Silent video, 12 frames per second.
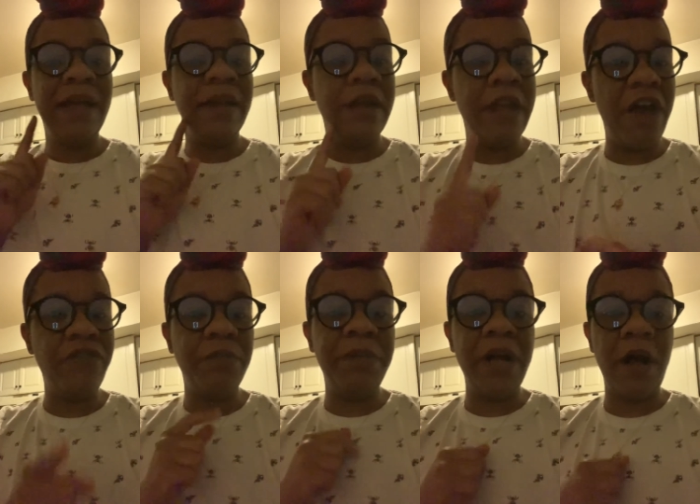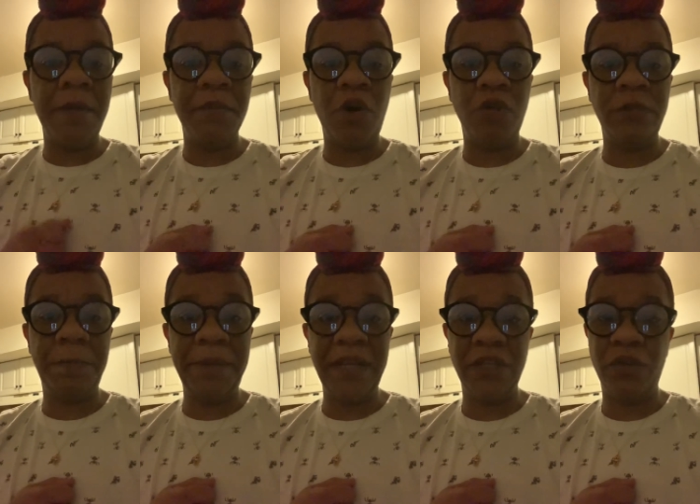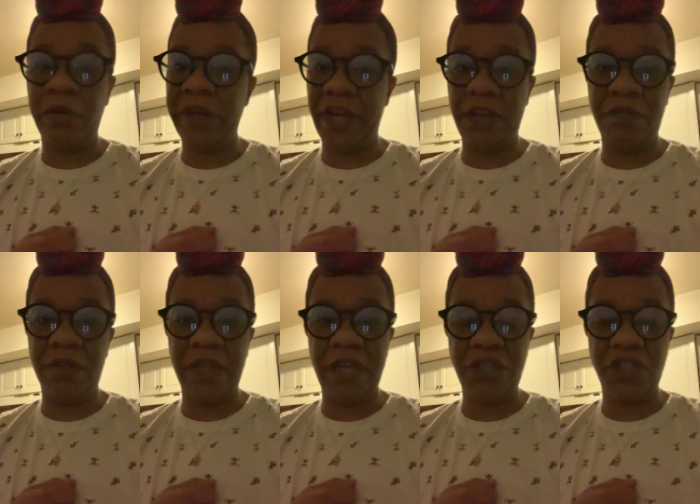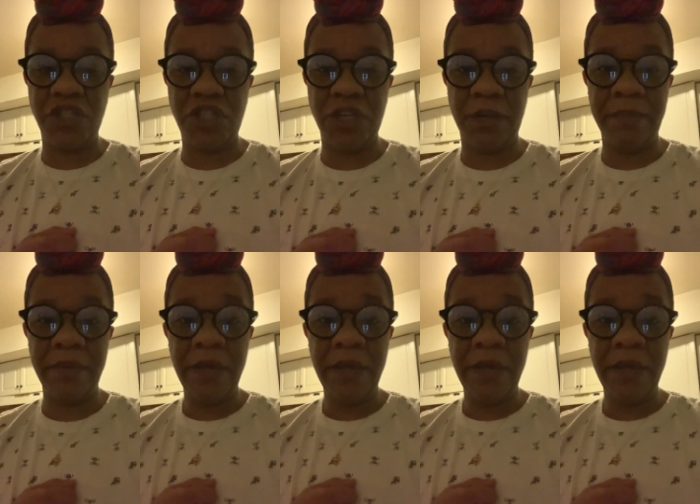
Never become codependent on any relationship,